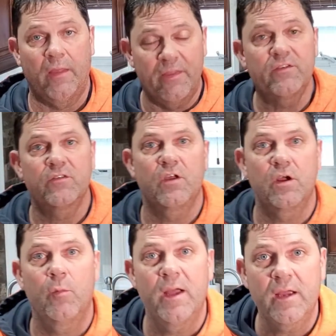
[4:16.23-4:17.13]
And this is going to
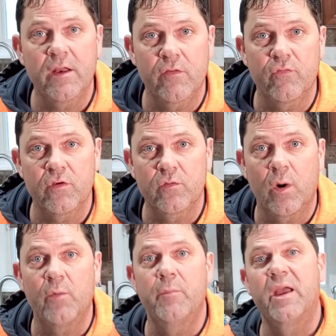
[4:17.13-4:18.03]
go back into the freezer
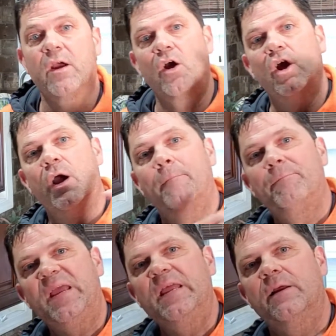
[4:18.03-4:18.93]
while we make our
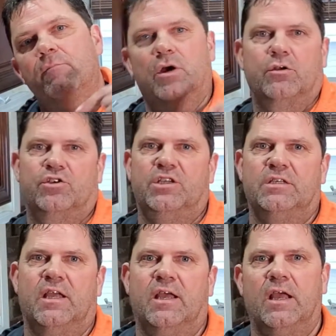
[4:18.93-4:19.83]
peanut butter
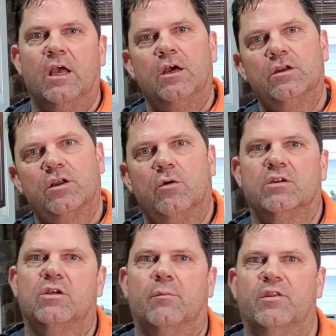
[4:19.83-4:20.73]
cheesecake to go on
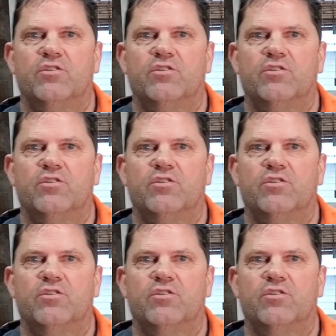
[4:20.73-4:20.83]
top of the